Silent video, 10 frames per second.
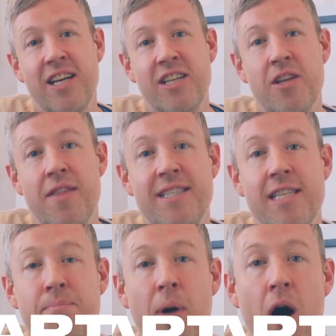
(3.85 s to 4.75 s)
So this
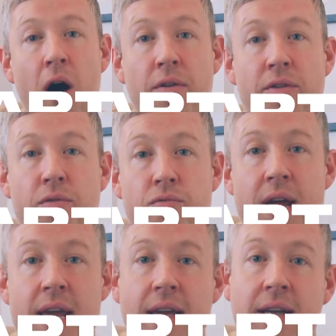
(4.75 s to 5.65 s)
is part
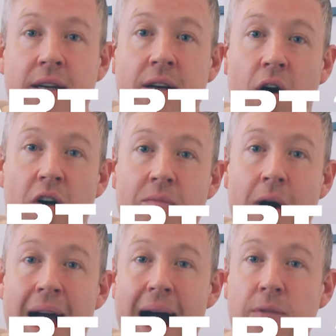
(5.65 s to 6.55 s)
3 of
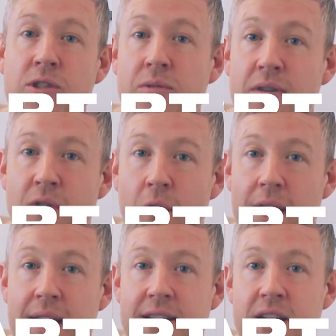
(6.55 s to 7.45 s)
my how to
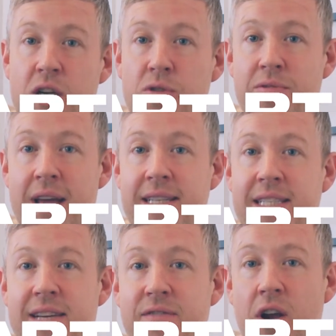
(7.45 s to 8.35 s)
avoid
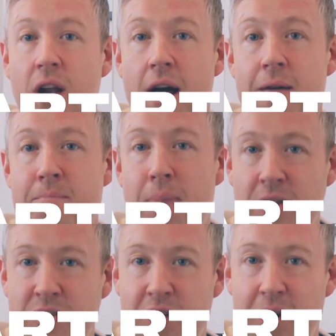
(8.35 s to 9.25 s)
creative client
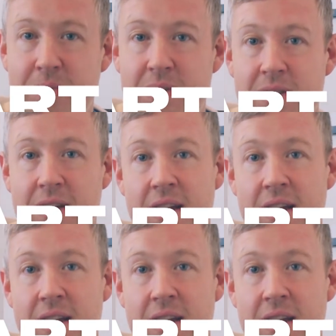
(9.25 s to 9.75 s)
punch-ups.